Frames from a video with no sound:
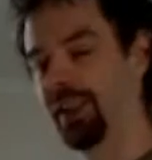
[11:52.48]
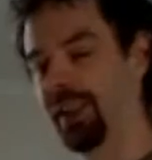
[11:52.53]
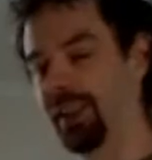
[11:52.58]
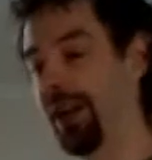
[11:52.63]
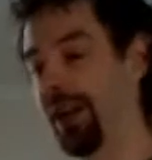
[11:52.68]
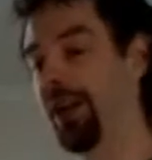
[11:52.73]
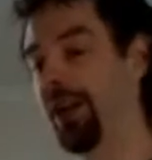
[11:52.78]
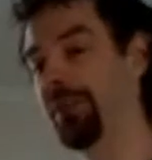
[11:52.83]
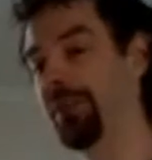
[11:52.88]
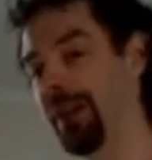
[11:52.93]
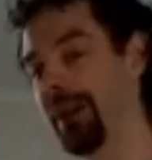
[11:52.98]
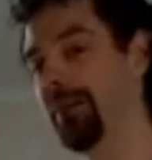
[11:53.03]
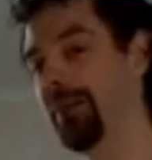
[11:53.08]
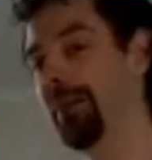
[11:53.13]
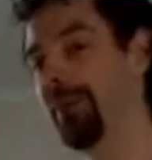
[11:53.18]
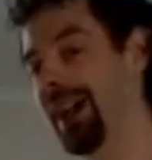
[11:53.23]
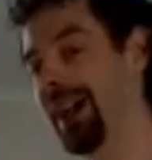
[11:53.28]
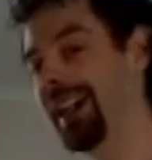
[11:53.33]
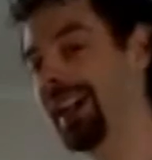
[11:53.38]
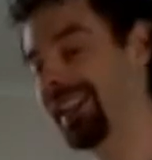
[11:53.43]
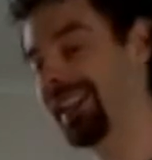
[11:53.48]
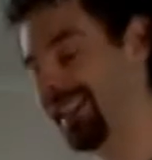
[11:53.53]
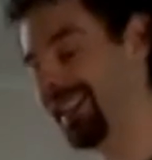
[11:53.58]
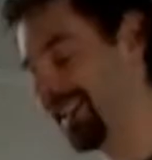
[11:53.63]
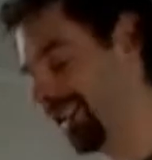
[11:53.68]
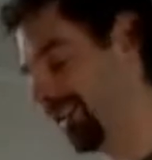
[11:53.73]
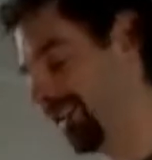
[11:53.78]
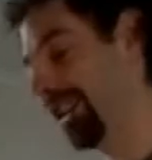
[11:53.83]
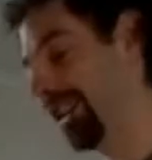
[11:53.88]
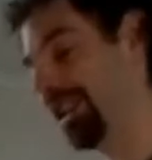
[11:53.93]
Now in my mind,
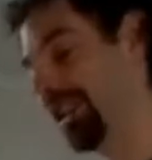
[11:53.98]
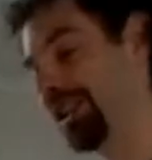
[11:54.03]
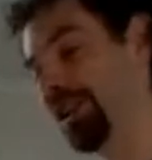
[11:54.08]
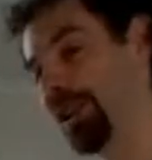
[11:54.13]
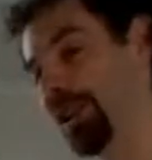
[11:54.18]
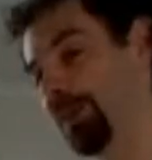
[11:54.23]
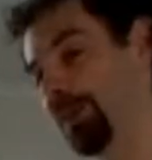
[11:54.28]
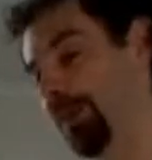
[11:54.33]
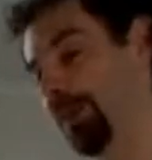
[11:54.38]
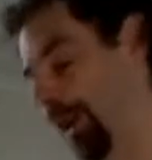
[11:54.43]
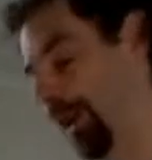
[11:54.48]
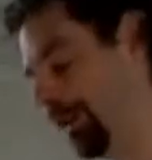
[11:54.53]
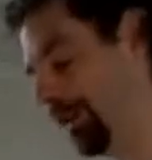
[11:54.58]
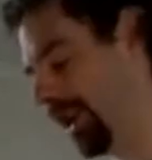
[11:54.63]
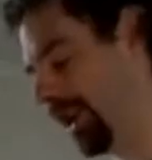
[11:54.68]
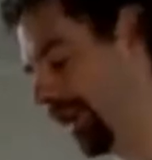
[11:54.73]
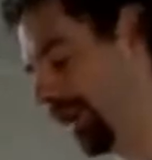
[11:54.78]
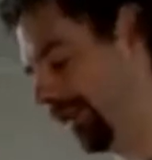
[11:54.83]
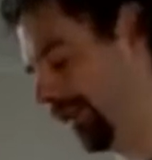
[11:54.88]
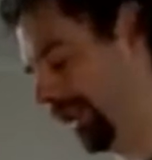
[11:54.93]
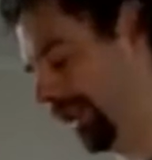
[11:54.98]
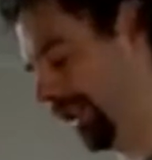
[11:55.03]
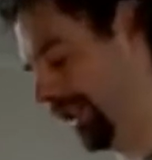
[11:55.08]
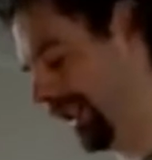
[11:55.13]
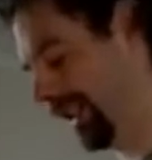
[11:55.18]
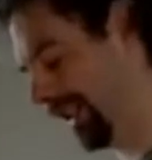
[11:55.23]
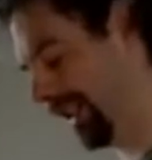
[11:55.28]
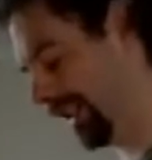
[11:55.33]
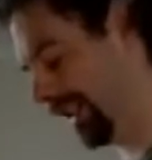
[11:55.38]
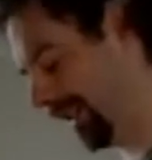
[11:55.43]
this just pops off in a
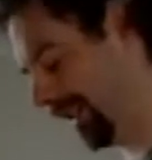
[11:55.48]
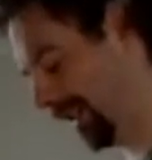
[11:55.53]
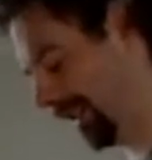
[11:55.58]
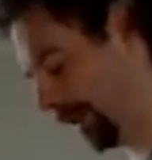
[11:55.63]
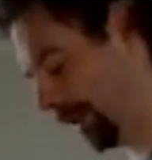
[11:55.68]
nice neat